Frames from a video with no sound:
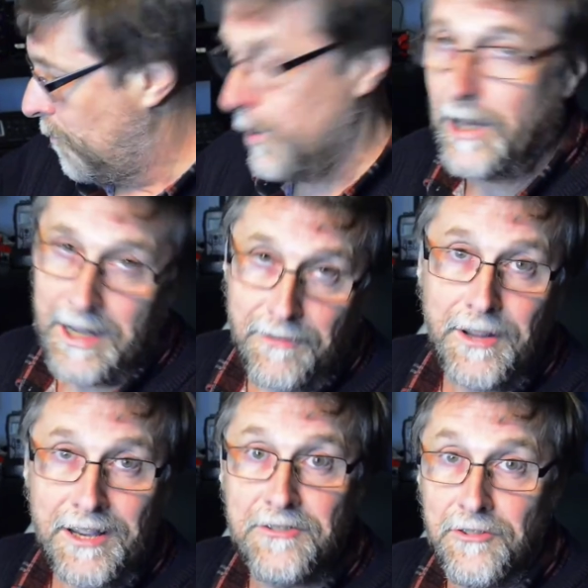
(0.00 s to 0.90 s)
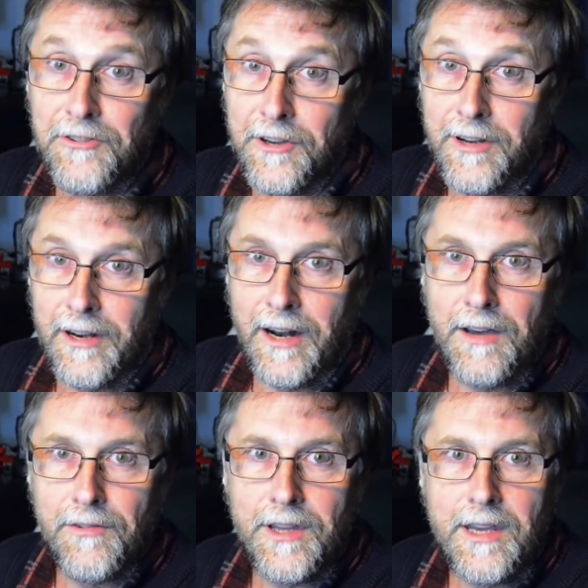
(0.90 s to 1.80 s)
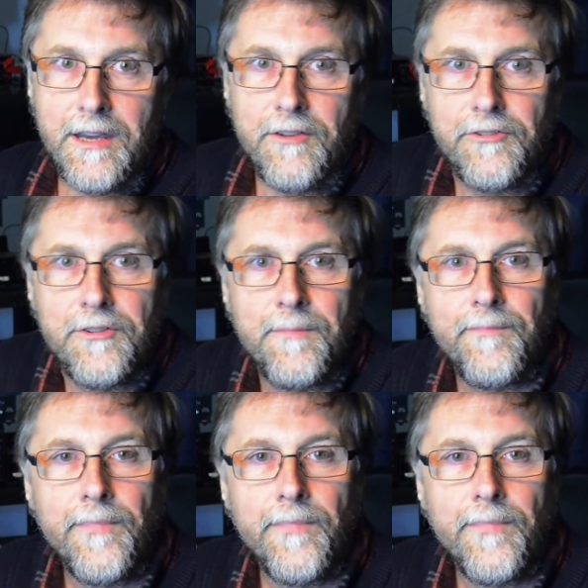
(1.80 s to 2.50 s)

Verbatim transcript: plenty of dust and dirt in it over the years